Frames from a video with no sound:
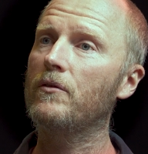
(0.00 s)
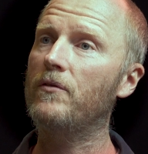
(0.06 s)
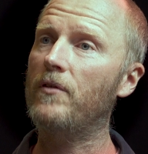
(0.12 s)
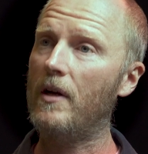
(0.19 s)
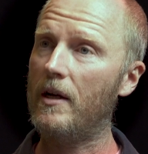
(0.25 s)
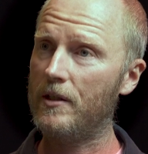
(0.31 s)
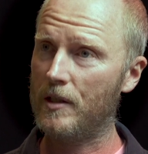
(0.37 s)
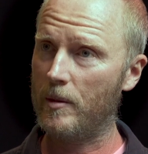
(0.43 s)

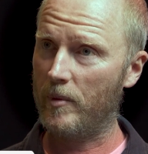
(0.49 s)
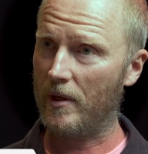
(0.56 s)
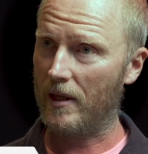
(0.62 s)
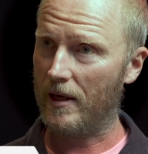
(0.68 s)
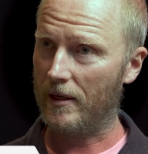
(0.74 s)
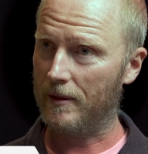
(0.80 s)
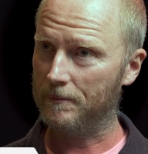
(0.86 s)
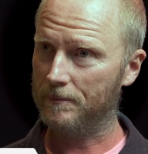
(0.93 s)
Fire
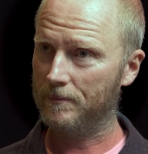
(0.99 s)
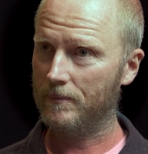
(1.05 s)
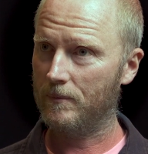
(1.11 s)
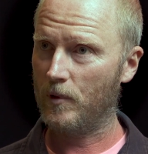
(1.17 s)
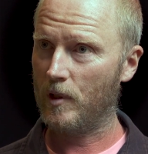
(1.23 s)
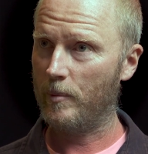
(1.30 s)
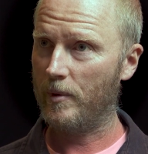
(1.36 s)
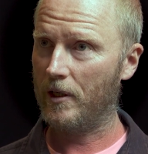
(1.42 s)
Simulator,
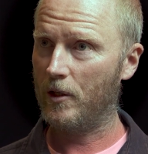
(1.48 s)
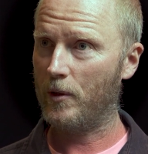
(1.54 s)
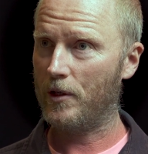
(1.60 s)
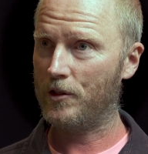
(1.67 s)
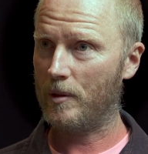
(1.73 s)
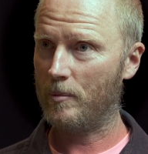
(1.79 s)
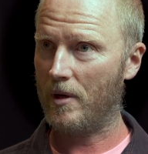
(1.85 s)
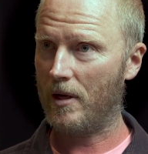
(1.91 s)
with a big
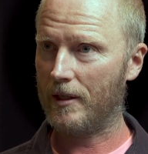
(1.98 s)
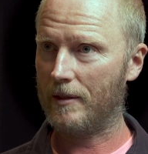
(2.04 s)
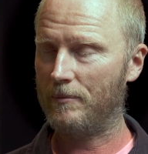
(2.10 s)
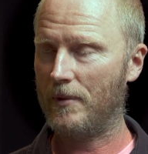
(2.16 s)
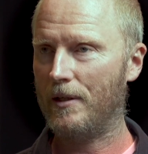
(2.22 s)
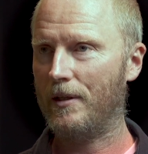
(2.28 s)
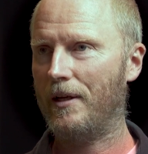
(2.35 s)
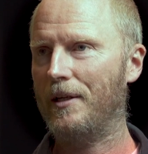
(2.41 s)
question mark
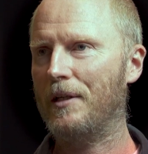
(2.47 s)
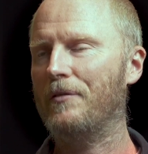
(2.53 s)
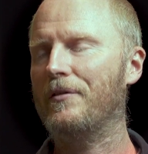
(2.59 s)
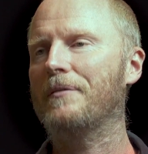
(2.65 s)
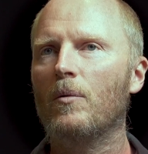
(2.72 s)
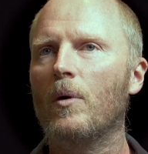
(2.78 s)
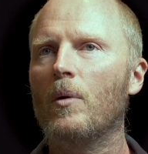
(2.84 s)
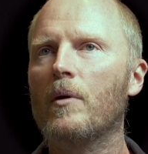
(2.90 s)
at the end of
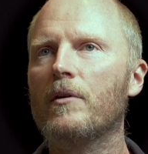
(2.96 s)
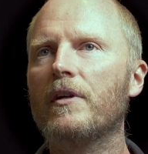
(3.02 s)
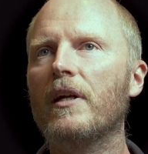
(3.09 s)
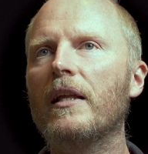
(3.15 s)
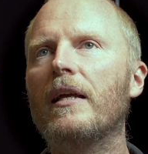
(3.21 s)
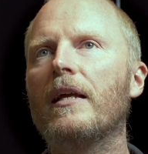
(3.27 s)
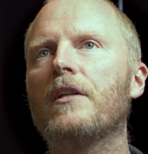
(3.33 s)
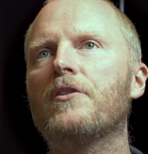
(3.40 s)
it. Well, we're
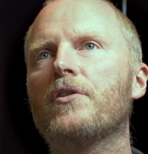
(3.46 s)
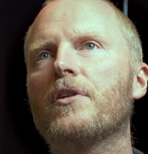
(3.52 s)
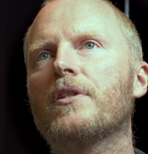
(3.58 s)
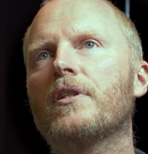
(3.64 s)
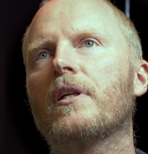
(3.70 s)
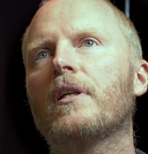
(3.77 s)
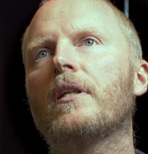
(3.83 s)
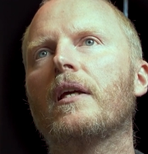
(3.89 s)
really
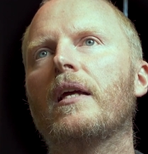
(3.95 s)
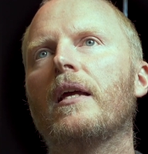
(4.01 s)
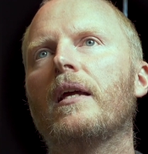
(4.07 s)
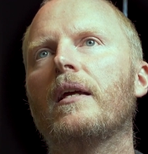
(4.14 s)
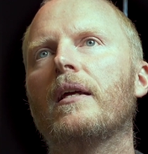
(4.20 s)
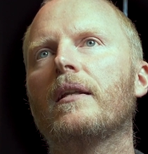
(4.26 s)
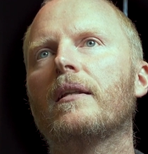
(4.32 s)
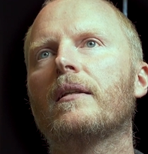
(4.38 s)
interested
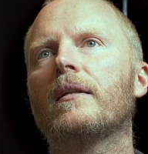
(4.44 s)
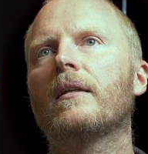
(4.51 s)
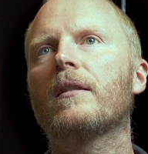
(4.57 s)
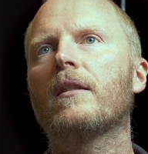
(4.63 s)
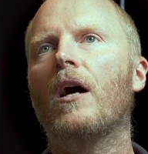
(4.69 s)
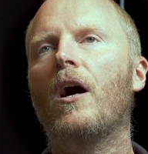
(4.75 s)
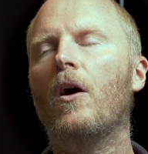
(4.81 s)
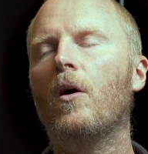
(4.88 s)
in
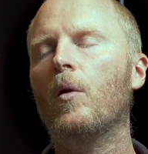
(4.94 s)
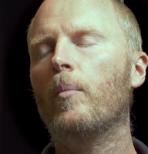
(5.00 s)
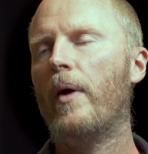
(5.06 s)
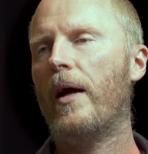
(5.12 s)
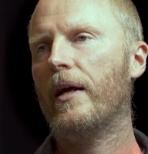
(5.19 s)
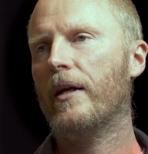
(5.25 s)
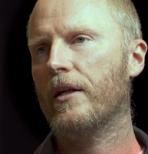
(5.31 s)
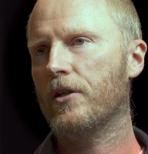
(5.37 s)
the whole
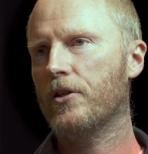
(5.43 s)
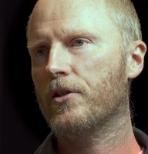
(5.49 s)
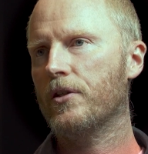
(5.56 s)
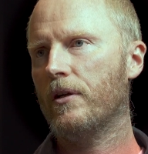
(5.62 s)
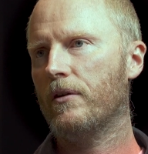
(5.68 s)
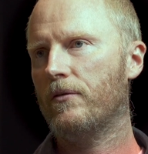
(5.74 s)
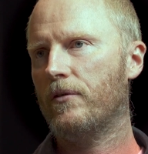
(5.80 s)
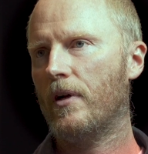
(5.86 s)
package
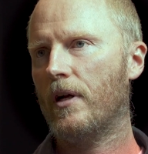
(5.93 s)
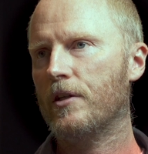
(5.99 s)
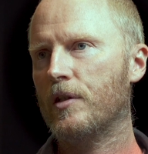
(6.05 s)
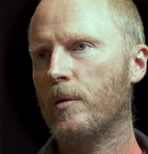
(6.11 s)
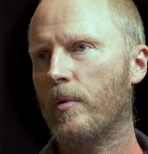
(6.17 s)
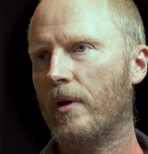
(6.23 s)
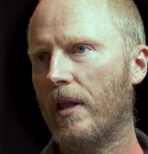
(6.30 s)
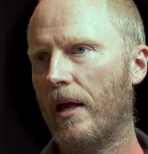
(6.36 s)
of fire
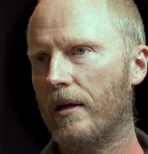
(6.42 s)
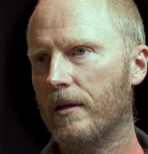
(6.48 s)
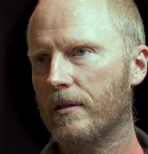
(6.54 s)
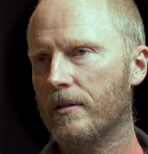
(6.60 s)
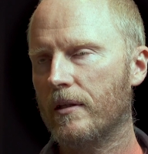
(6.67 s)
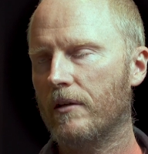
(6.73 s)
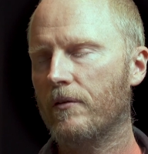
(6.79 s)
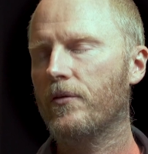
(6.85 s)

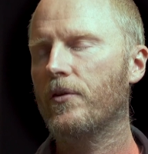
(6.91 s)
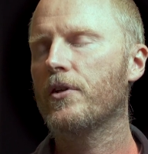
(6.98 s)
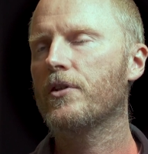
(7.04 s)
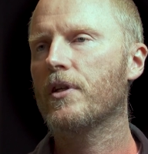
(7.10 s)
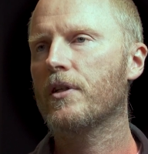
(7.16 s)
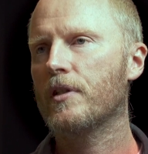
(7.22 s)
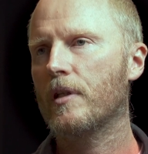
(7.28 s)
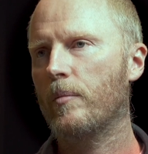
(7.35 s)
simulators and
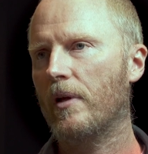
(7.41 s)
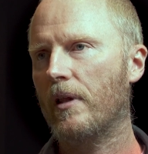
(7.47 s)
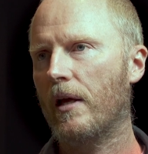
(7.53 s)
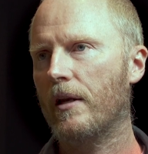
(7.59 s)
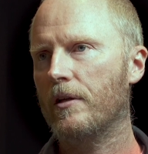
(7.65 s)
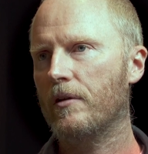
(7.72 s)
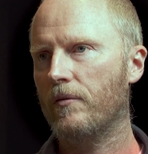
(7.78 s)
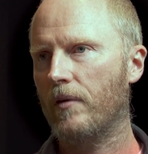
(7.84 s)
future
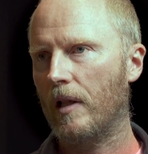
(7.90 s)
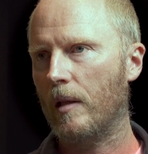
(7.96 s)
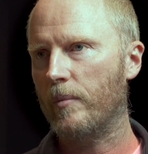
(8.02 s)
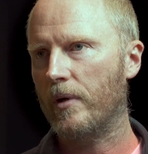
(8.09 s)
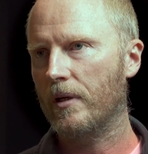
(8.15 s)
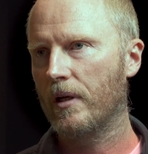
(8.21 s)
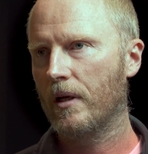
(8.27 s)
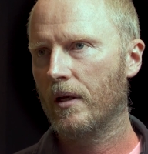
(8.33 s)
simulator
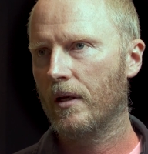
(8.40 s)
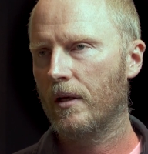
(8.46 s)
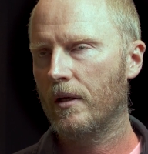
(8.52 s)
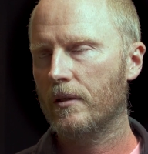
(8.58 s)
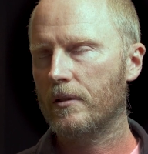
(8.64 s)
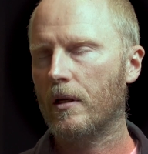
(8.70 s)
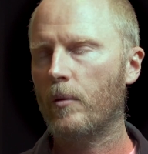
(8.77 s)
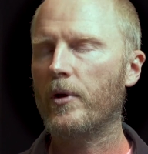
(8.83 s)
development.
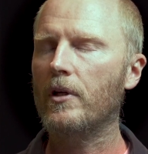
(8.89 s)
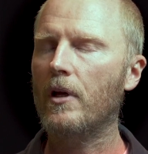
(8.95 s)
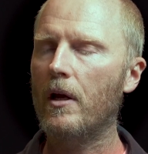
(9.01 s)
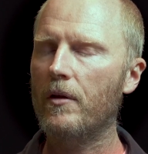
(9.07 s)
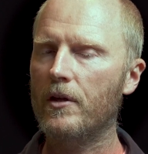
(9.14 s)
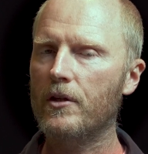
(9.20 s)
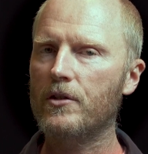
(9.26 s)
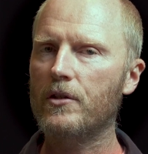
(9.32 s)
So we
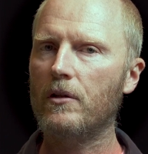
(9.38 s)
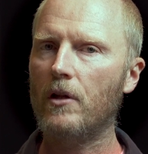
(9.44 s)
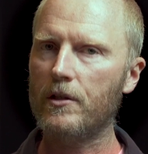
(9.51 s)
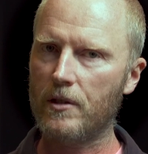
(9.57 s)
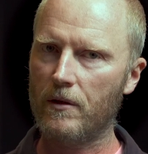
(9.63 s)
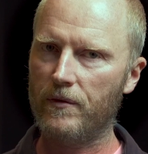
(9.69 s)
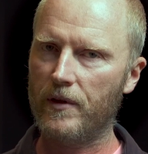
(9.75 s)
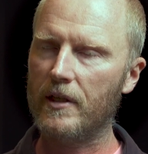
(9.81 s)
know there's
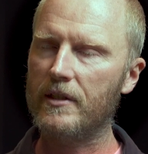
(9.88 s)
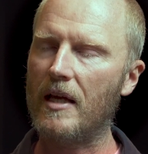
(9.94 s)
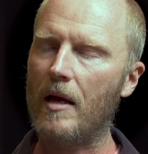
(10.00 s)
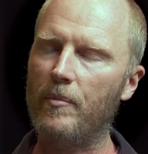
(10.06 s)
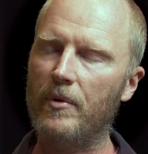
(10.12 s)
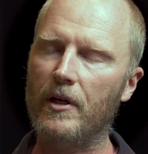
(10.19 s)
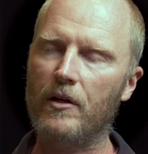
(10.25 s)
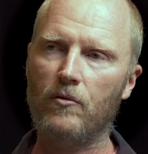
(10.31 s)
lots of things
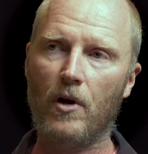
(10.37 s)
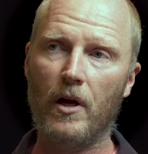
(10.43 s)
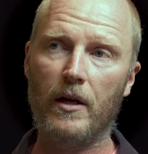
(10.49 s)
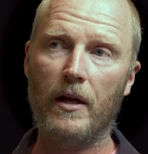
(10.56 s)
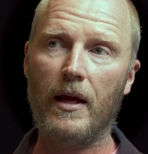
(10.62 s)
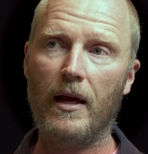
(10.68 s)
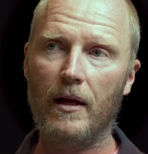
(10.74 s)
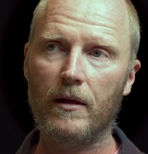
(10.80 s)
happening right
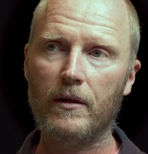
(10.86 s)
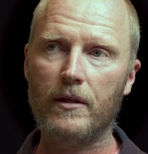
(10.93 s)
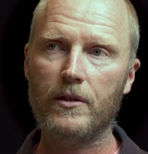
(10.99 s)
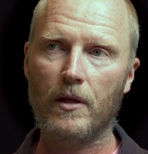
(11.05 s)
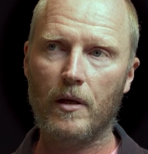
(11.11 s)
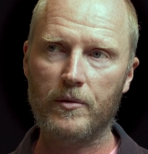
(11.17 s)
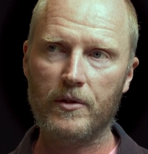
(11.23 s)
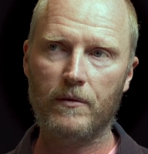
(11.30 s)
now in
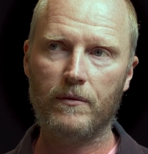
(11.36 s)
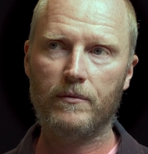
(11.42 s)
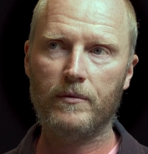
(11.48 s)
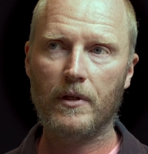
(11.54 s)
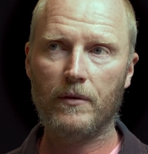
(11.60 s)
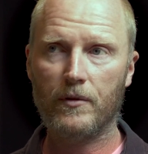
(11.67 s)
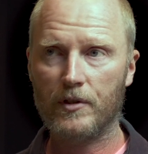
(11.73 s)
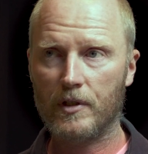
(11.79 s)
terms of
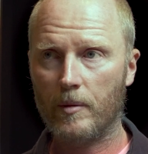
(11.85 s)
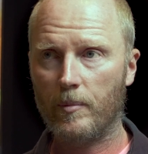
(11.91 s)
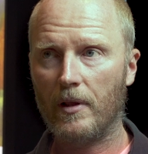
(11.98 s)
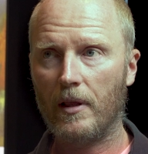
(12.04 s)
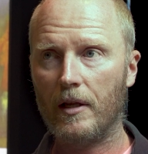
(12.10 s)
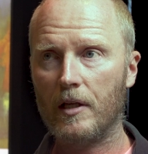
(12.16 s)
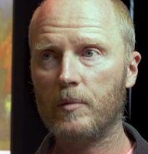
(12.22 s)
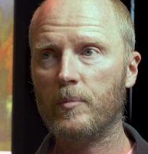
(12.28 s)
different
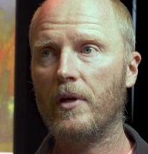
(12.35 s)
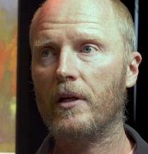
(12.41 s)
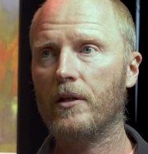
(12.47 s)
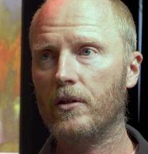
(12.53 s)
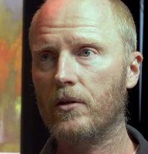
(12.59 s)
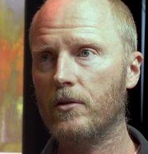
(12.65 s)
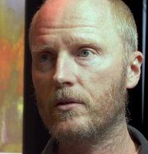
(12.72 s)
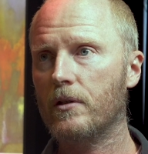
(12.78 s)
simulators being
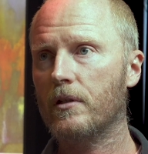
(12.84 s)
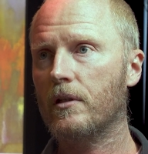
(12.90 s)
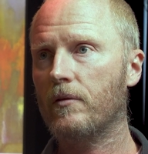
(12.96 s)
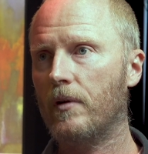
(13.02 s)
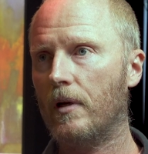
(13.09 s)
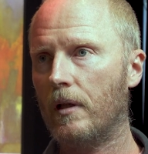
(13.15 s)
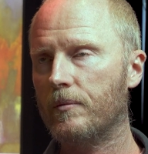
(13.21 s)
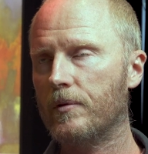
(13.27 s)
used and
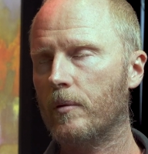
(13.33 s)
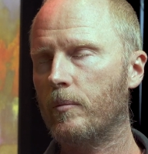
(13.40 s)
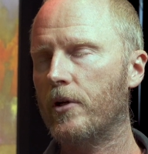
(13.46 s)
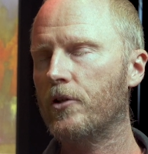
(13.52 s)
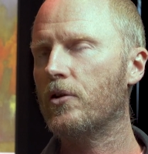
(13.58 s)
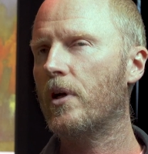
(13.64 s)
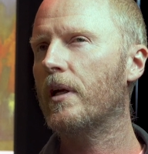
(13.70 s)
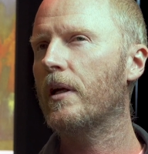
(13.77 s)
developed, and we're
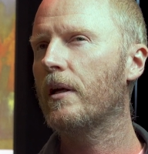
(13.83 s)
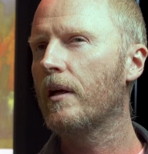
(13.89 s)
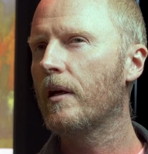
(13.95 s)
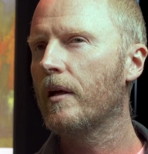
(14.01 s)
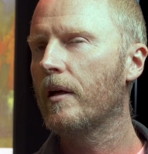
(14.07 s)
trying to